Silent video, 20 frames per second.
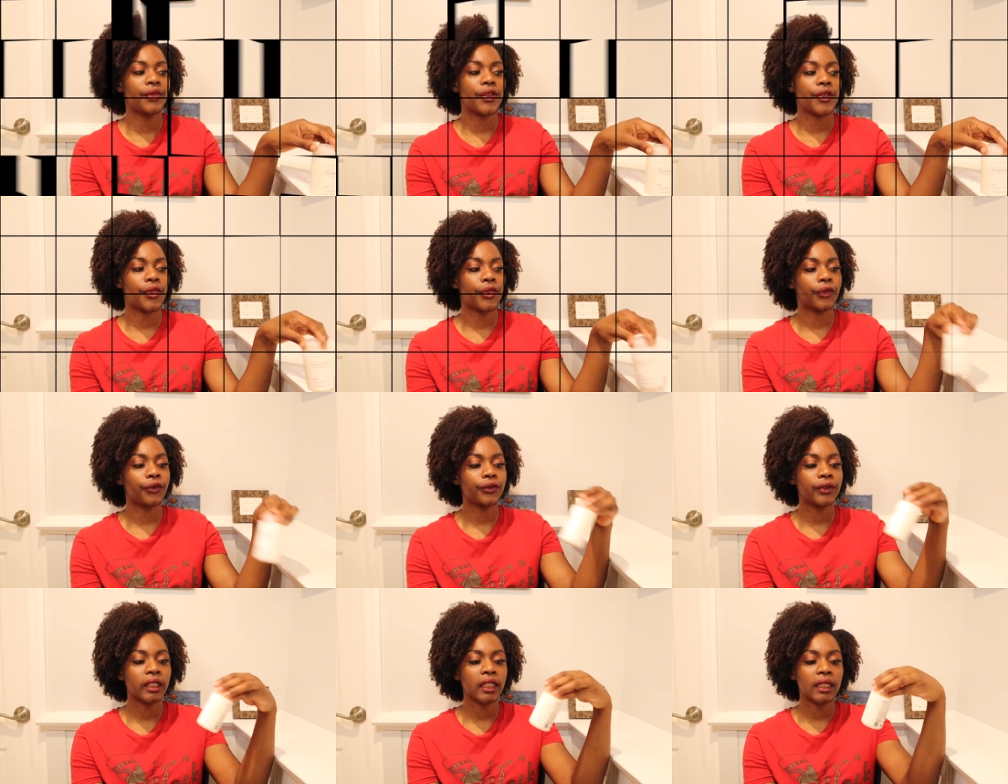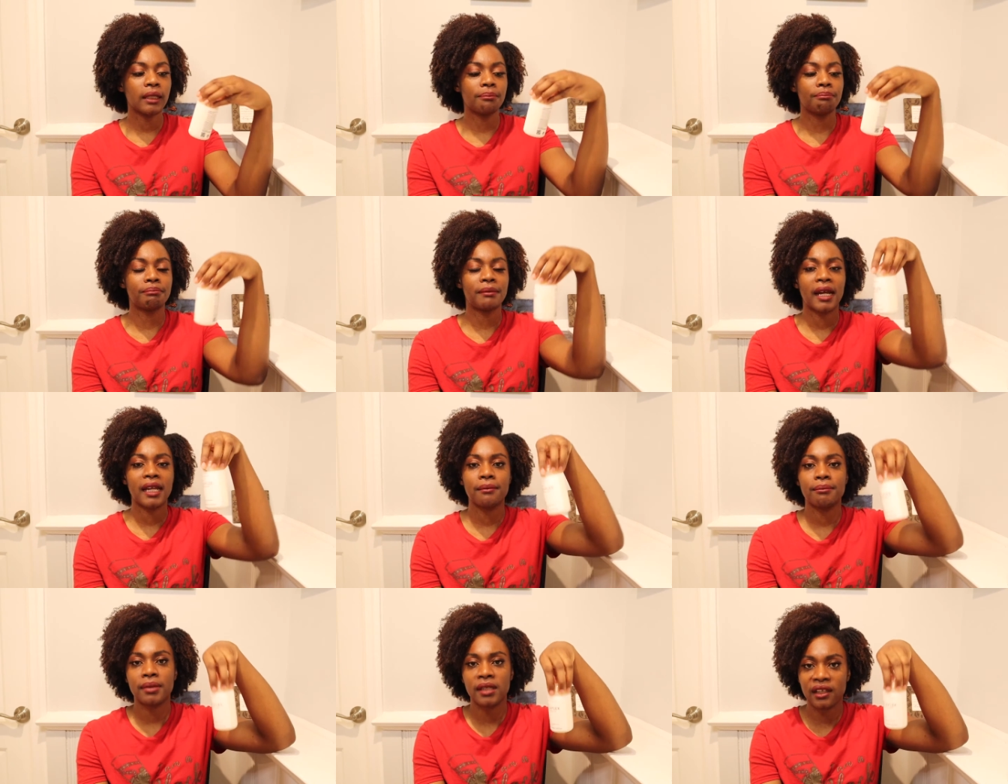The three
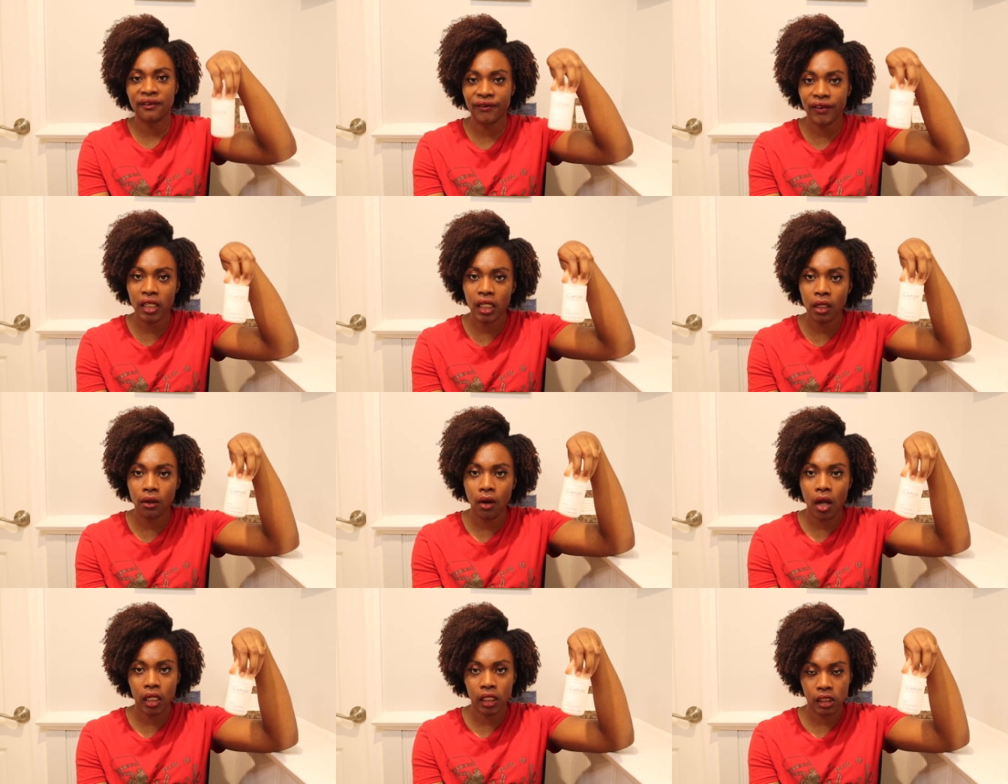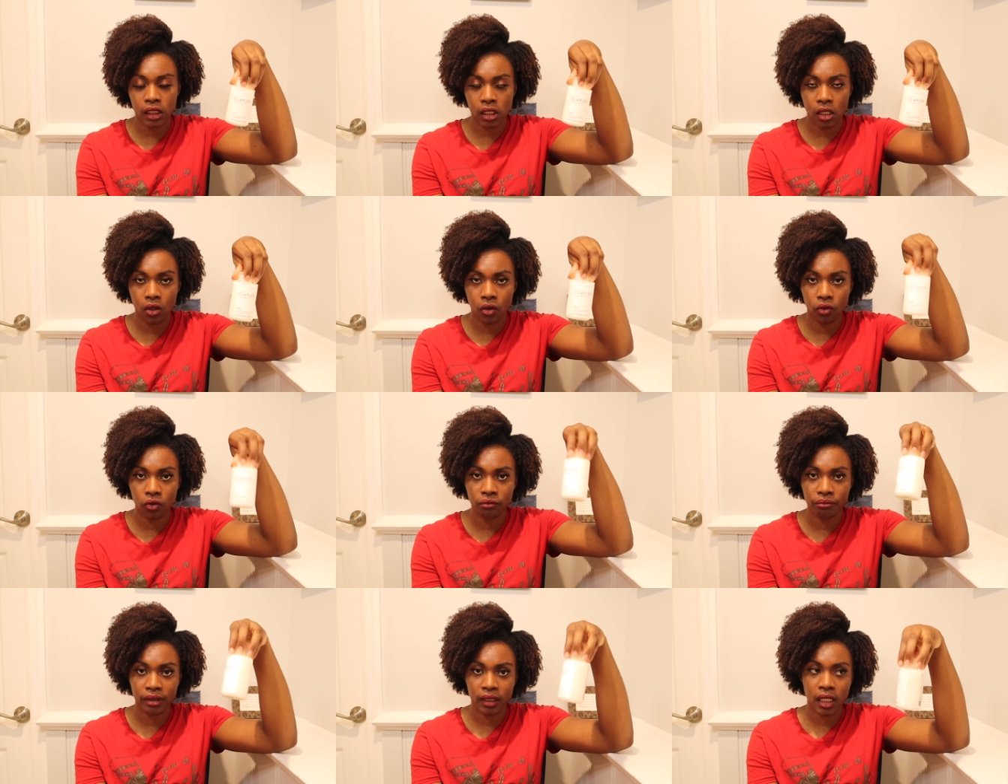might be a video on its
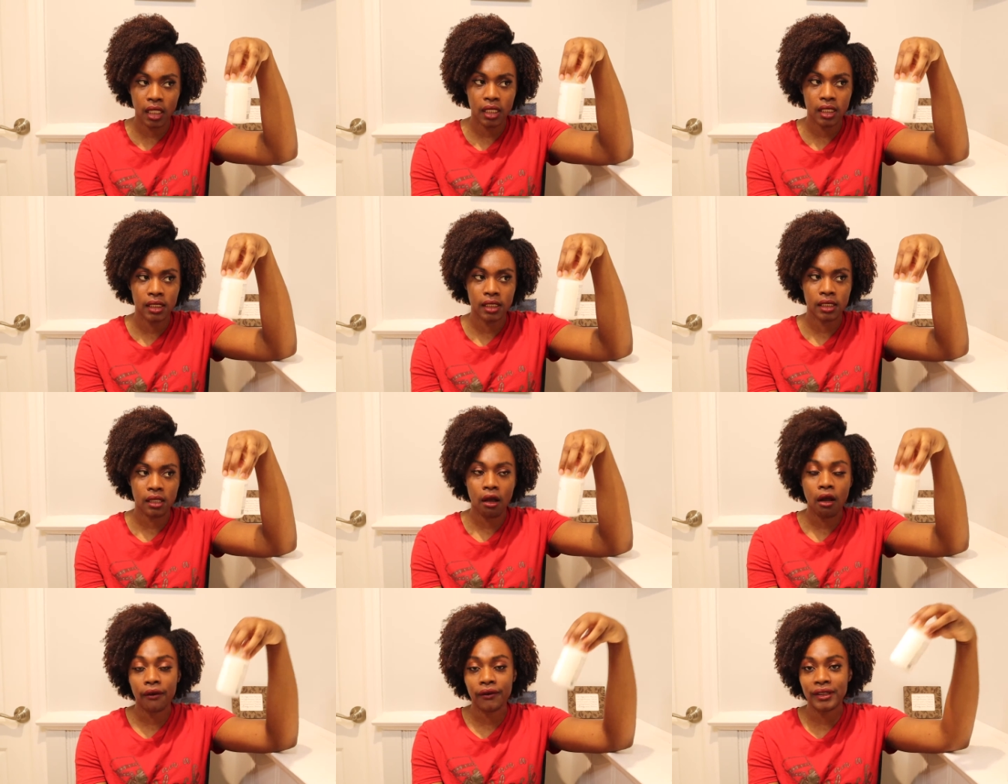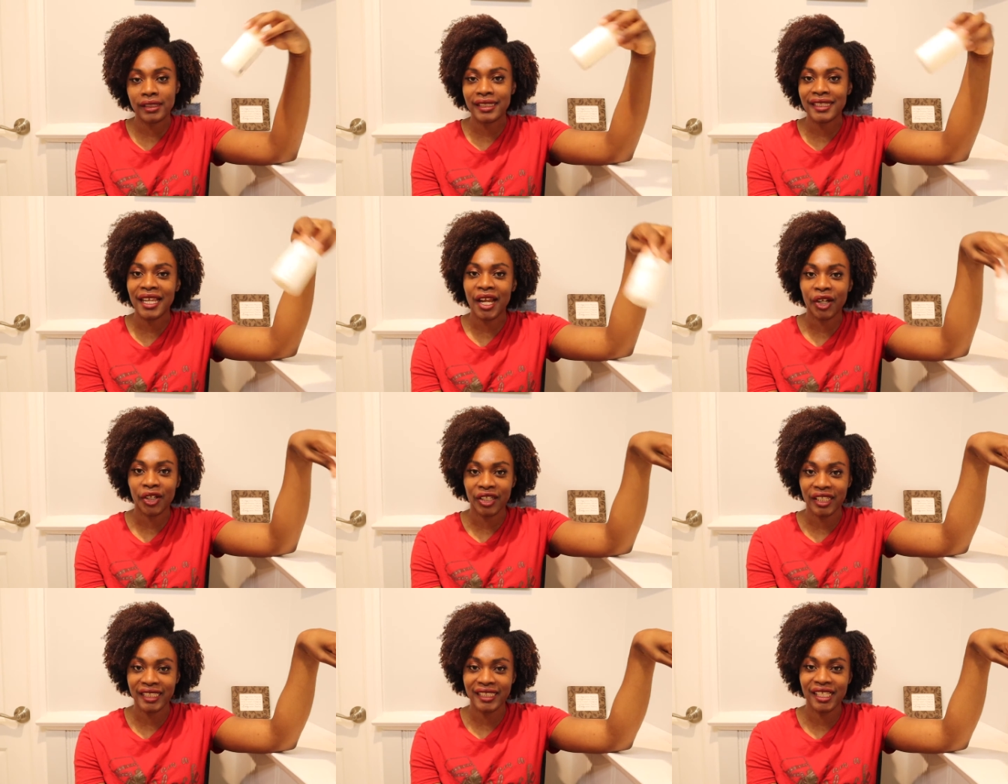own because obviously
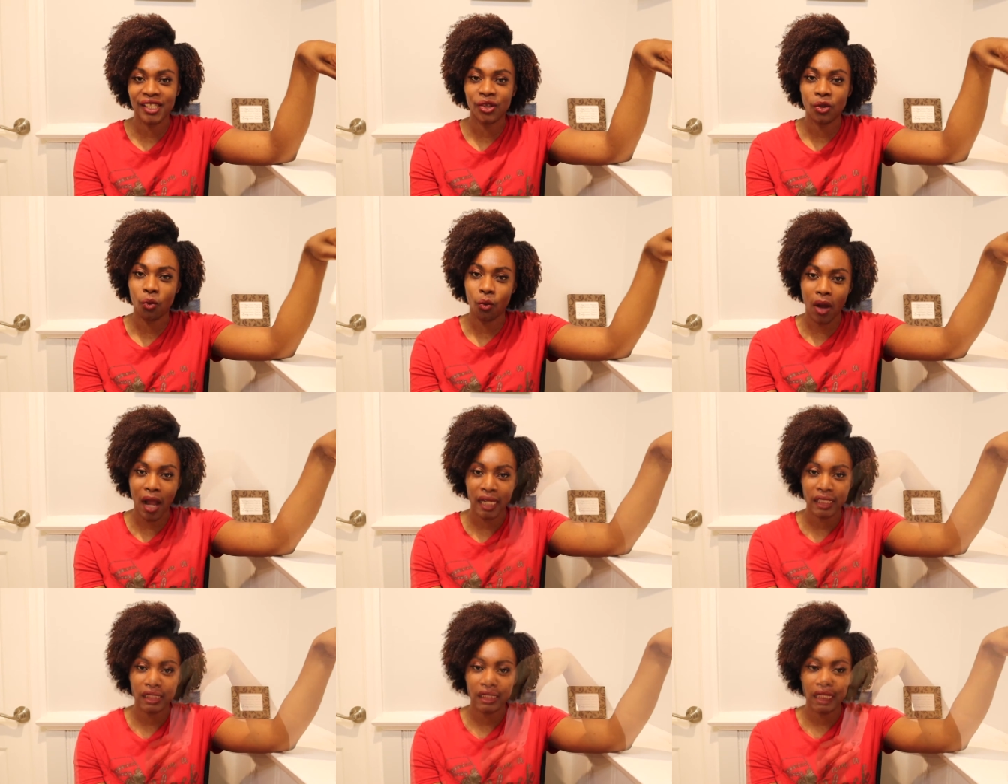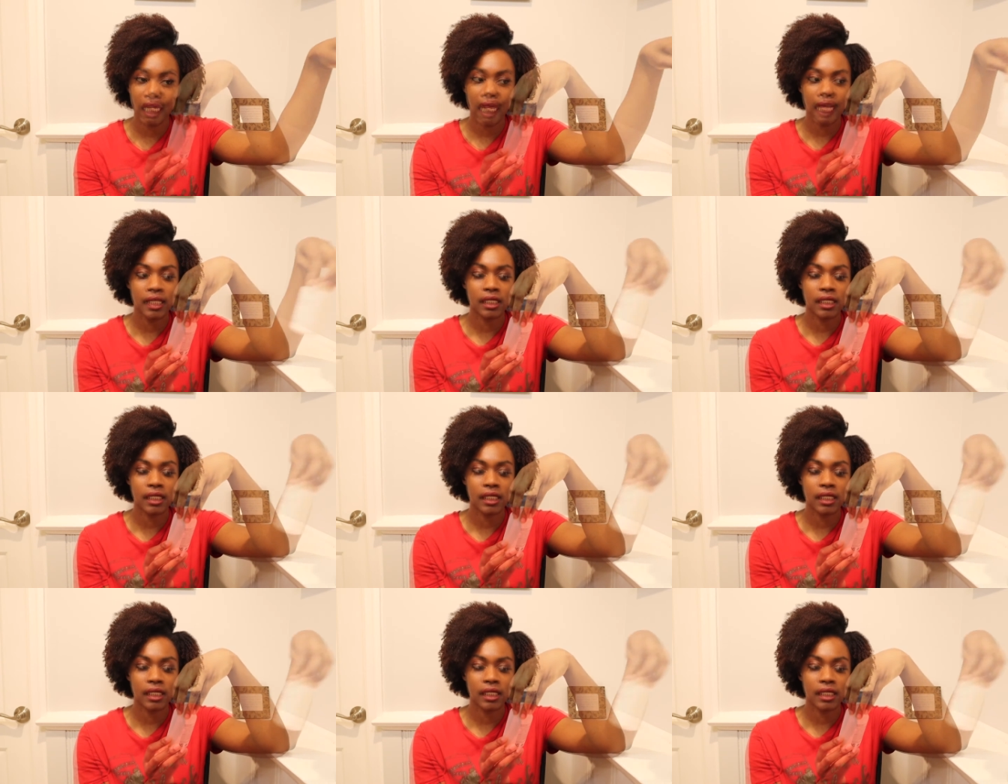I already did the wash day.